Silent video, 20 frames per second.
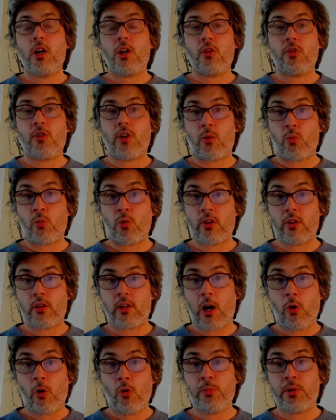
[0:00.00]
that would
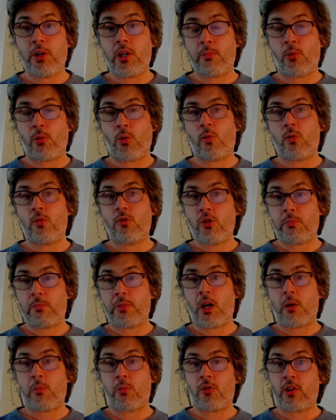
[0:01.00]
allow people to
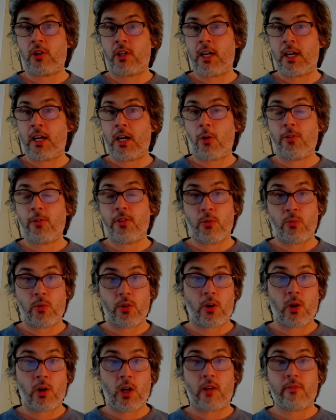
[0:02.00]
be able to get healthy
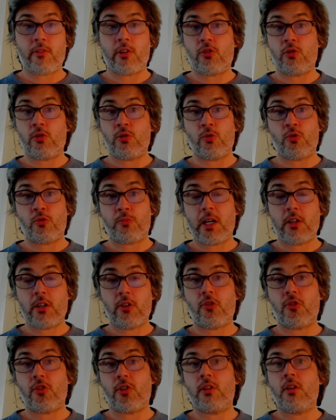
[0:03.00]
without having to use
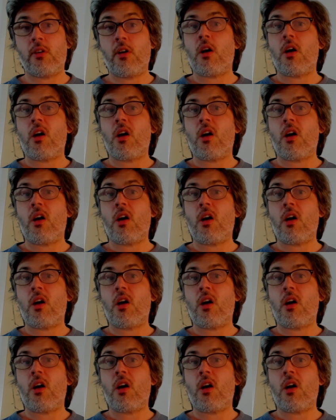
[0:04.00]
medicine.